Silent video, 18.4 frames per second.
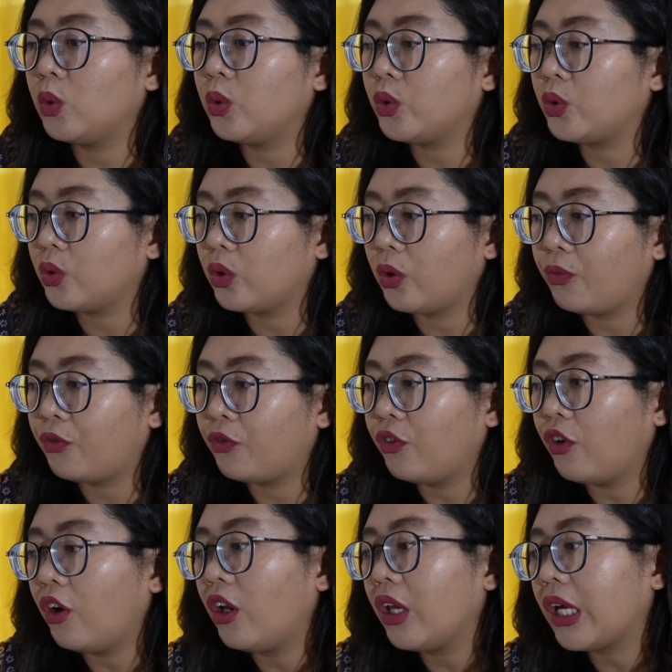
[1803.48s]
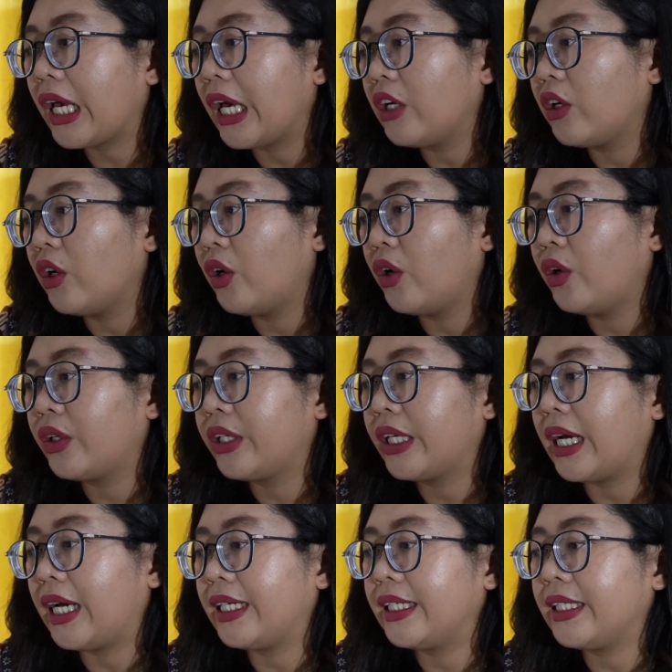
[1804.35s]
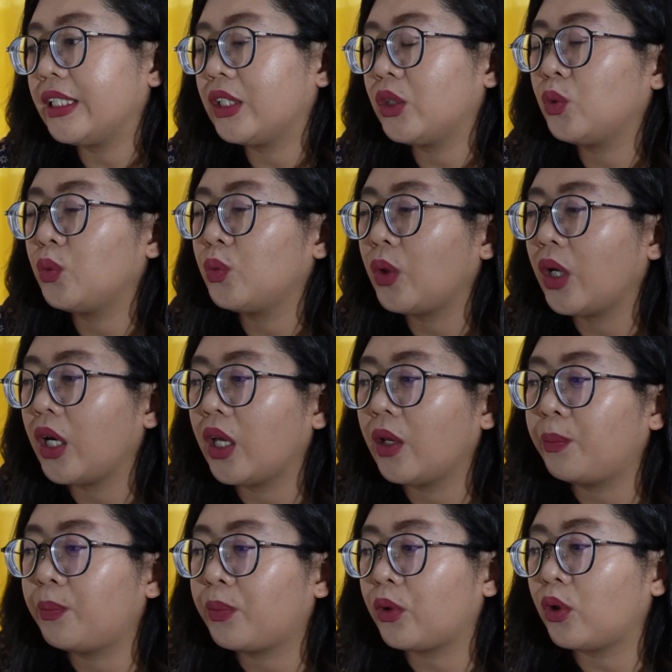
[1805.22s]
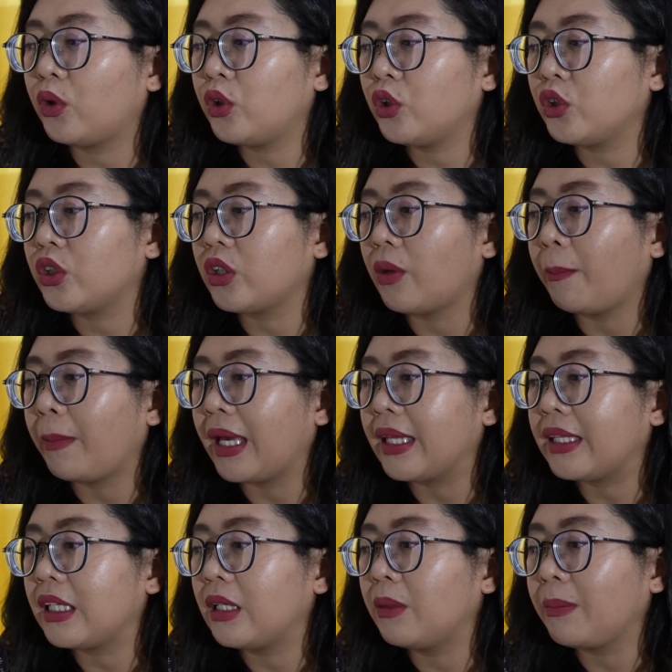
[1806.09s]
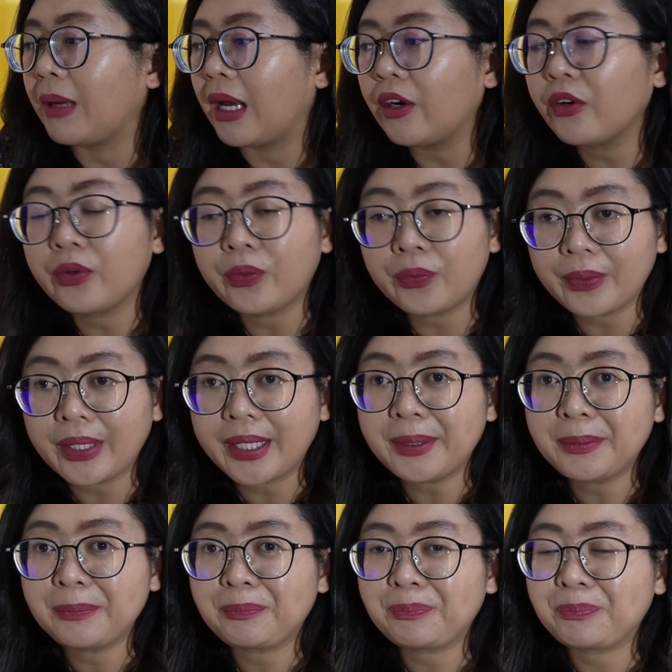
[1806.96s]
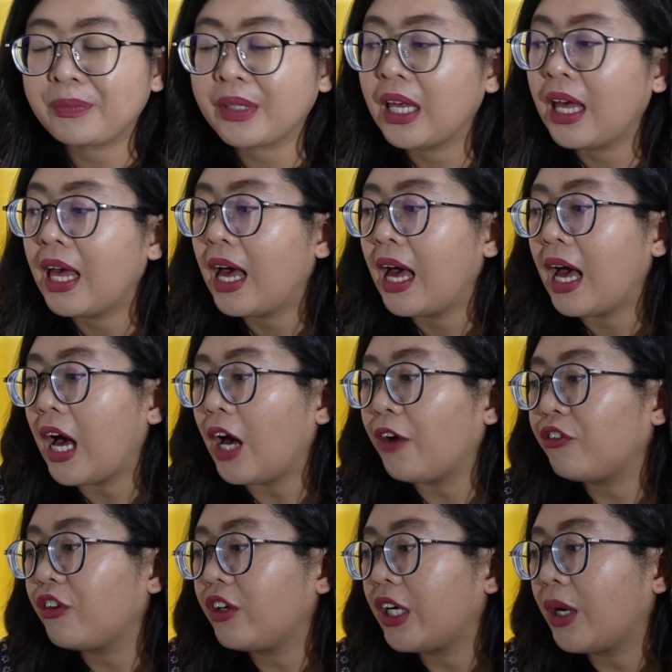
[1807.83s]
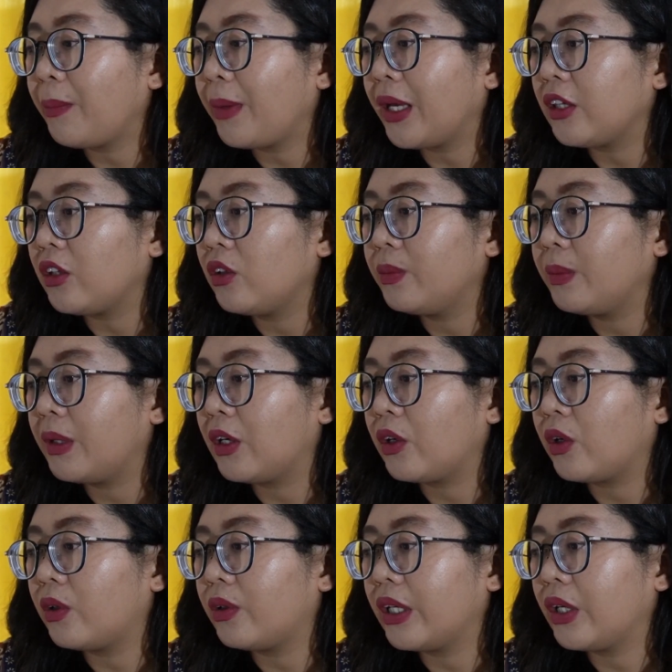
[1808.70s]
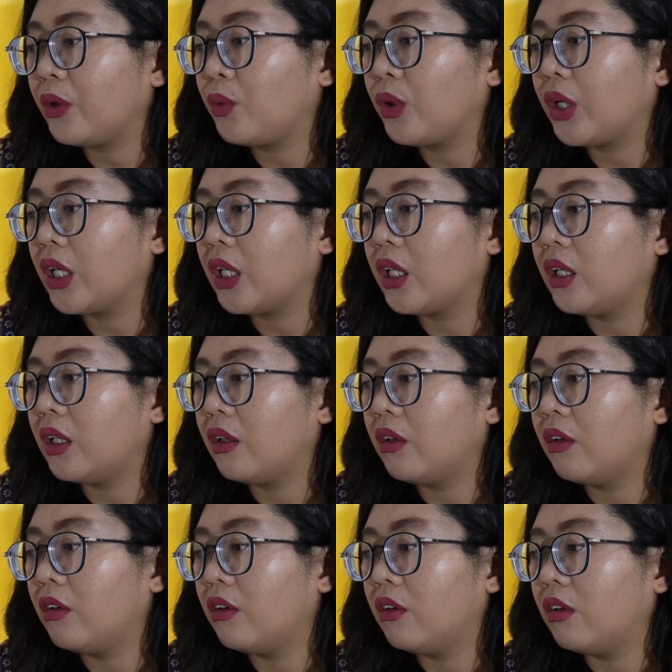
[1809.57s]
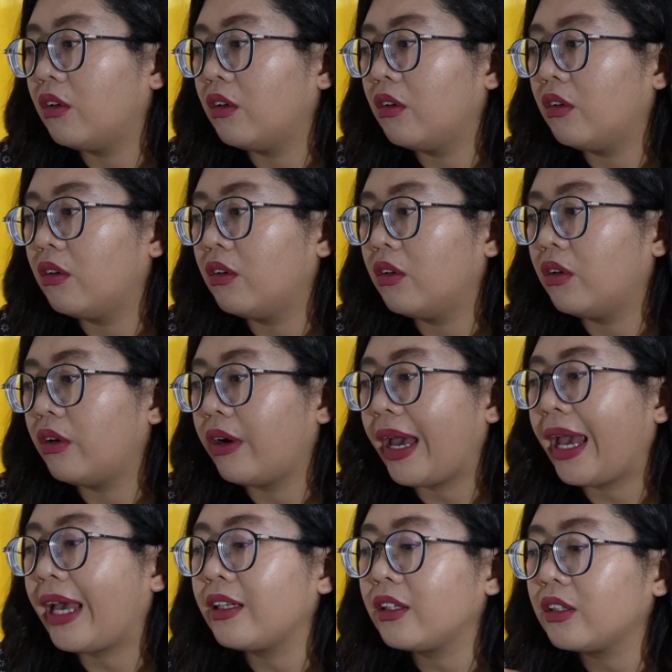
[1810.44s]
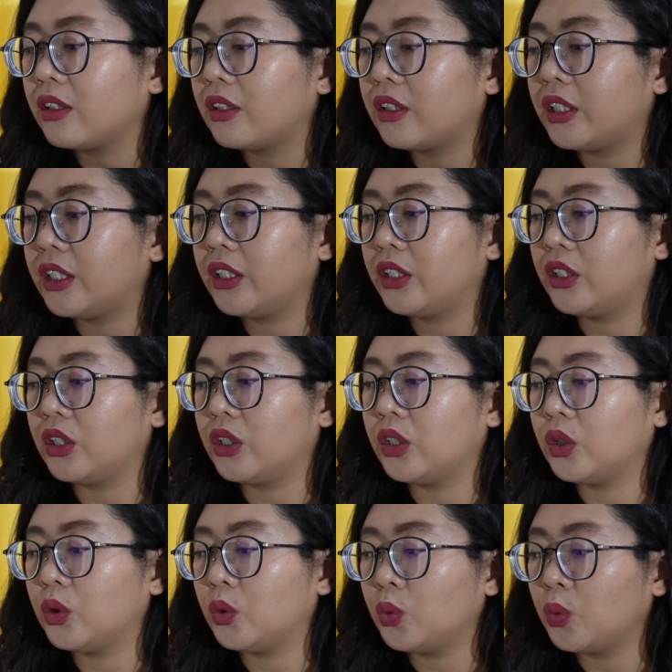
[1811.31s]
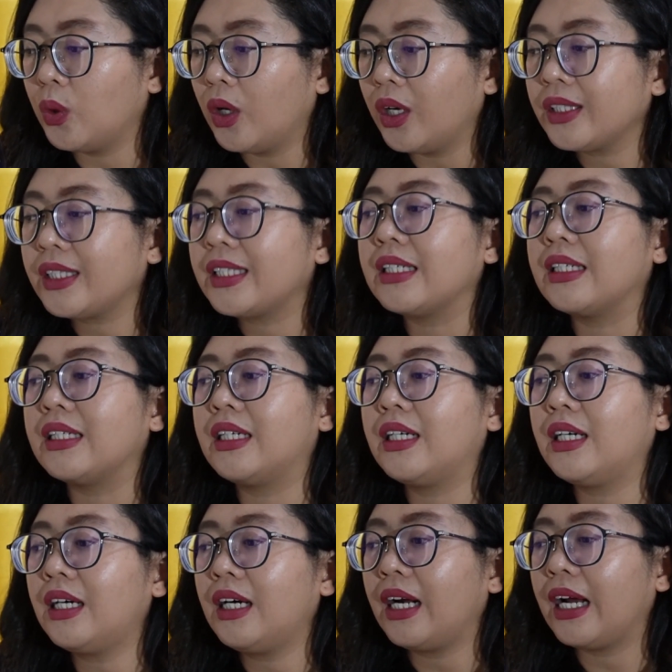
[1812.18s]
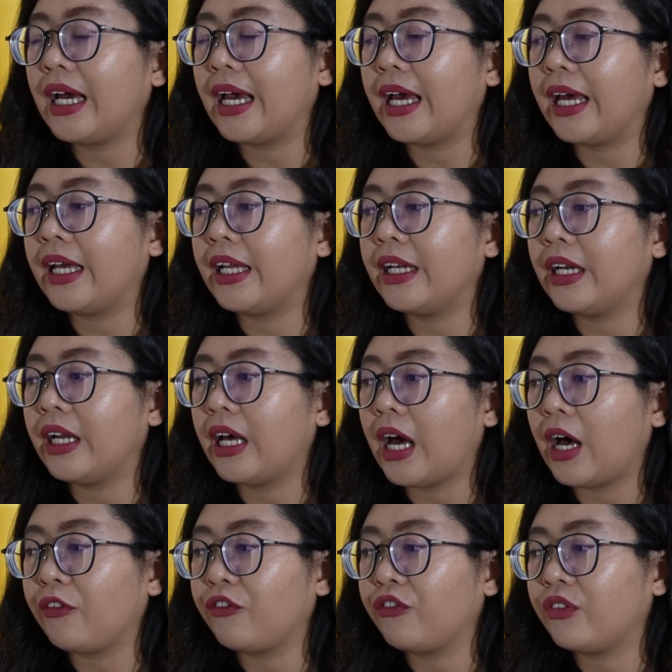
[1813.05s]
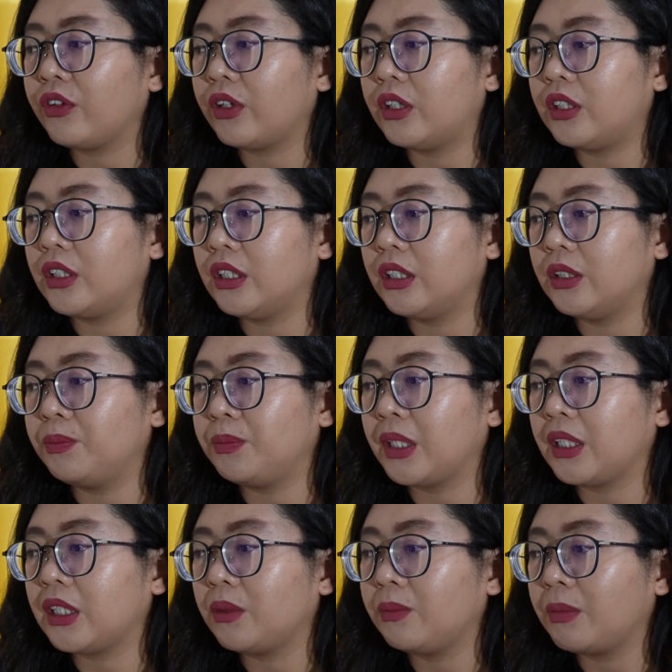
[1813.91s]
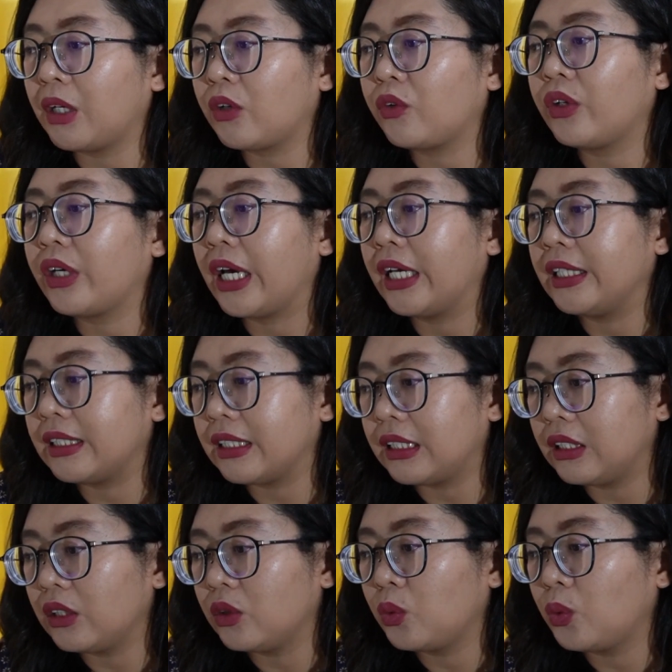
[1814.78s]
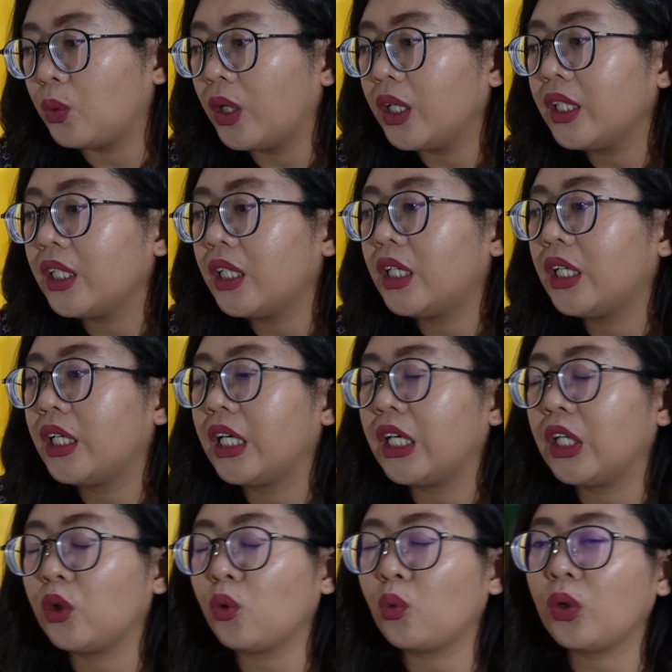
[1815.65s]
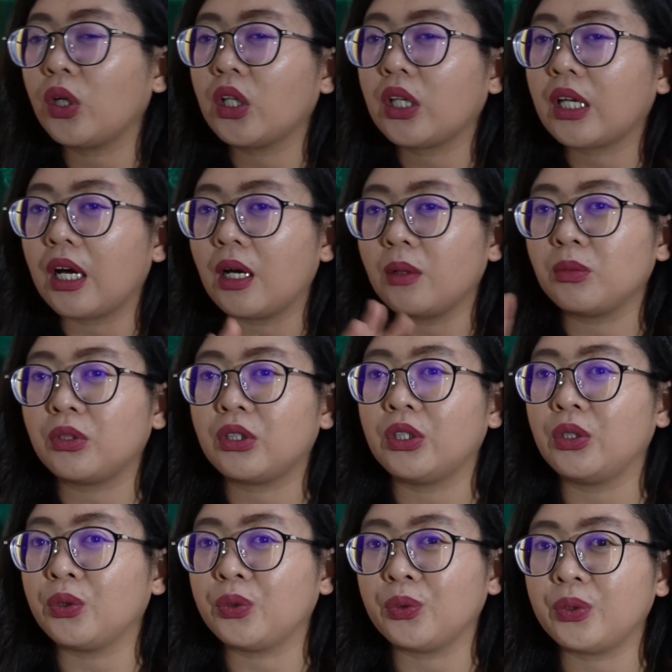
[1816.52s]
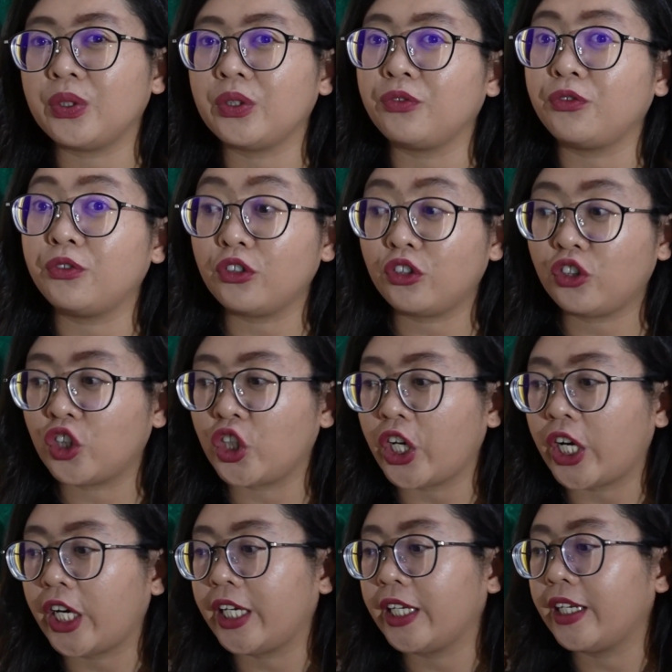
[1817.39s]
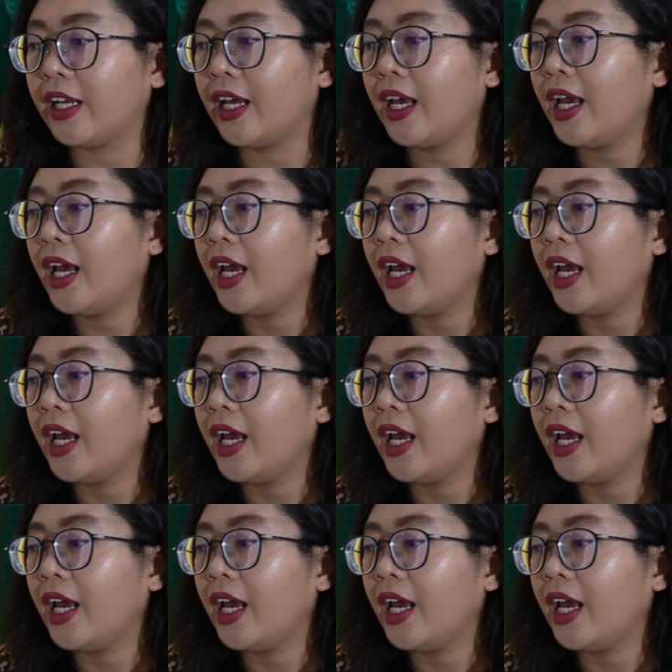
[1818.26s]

also a volcano that will produce a methyl mercury. After that, methyl mercury will enter the water, and after the methyl mercury enters the water, it will comes into the food chain.